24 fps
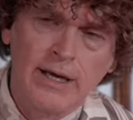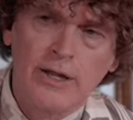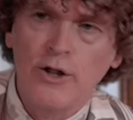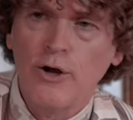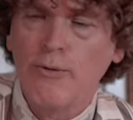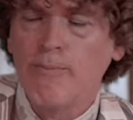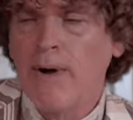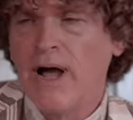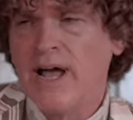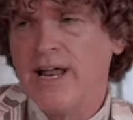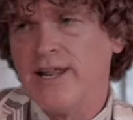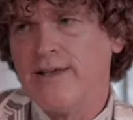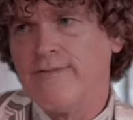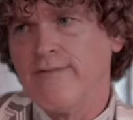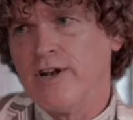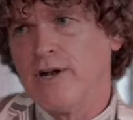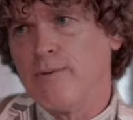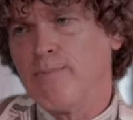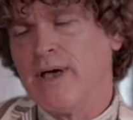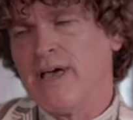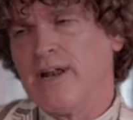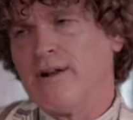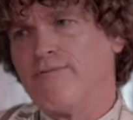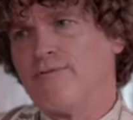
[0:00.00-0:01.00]
There might even
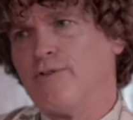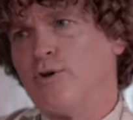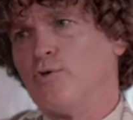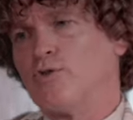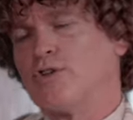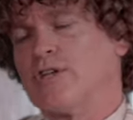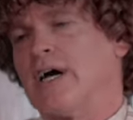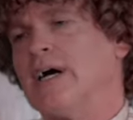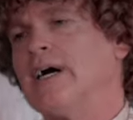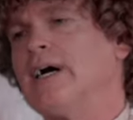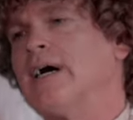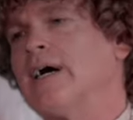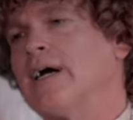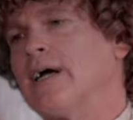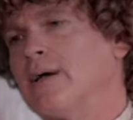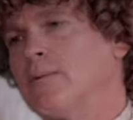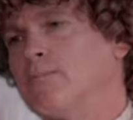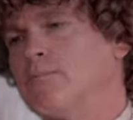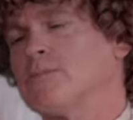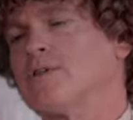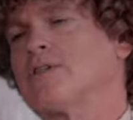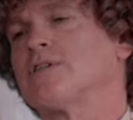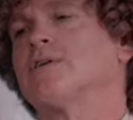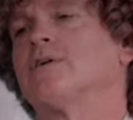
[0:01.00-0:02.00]
have been a few
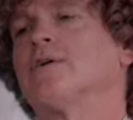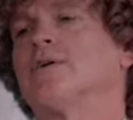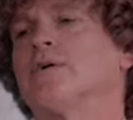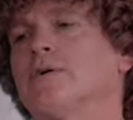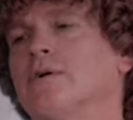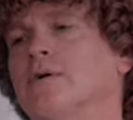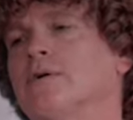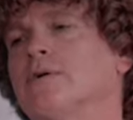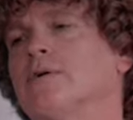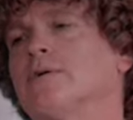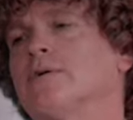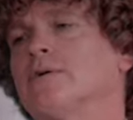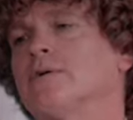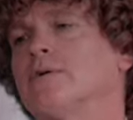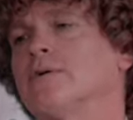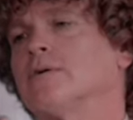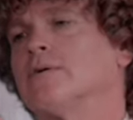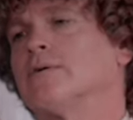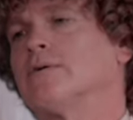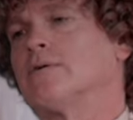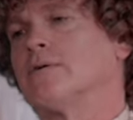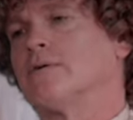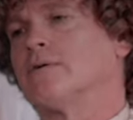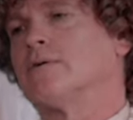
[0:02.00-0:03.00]
times
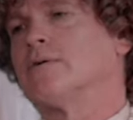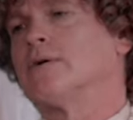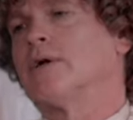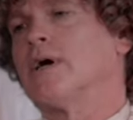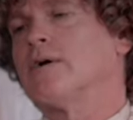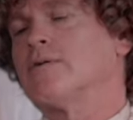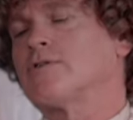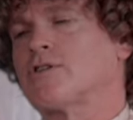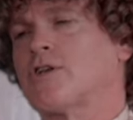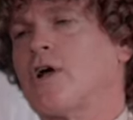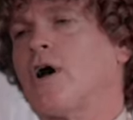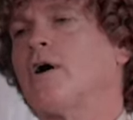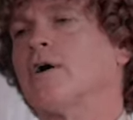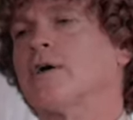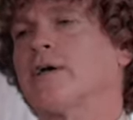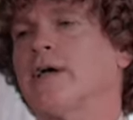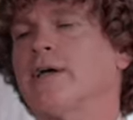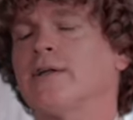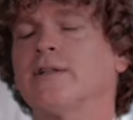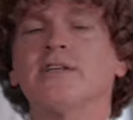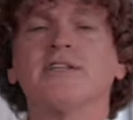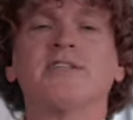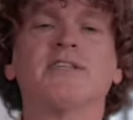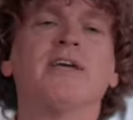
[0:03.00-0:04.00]
when I was
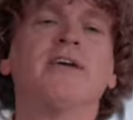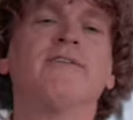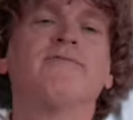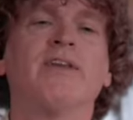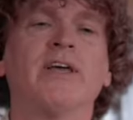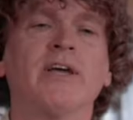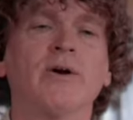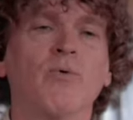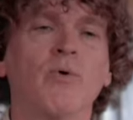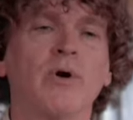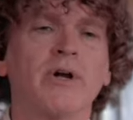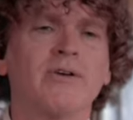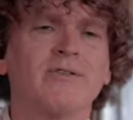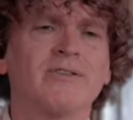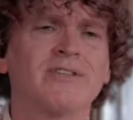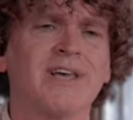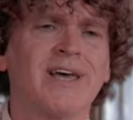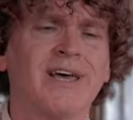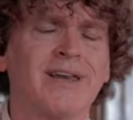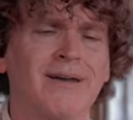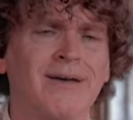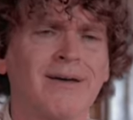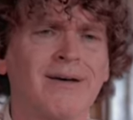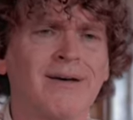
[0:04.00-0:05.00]
talking this evening where you
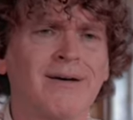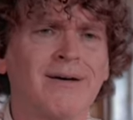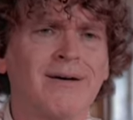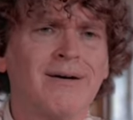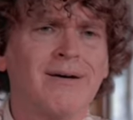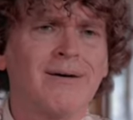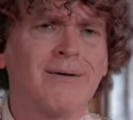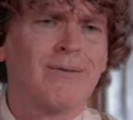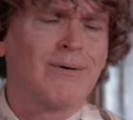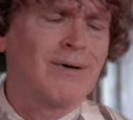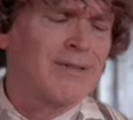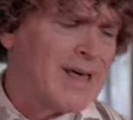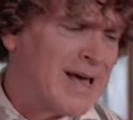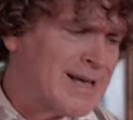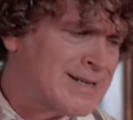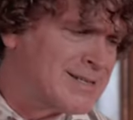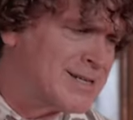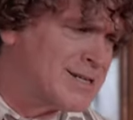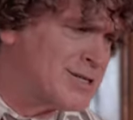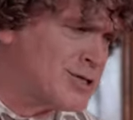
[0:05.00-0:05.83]
said, well, that's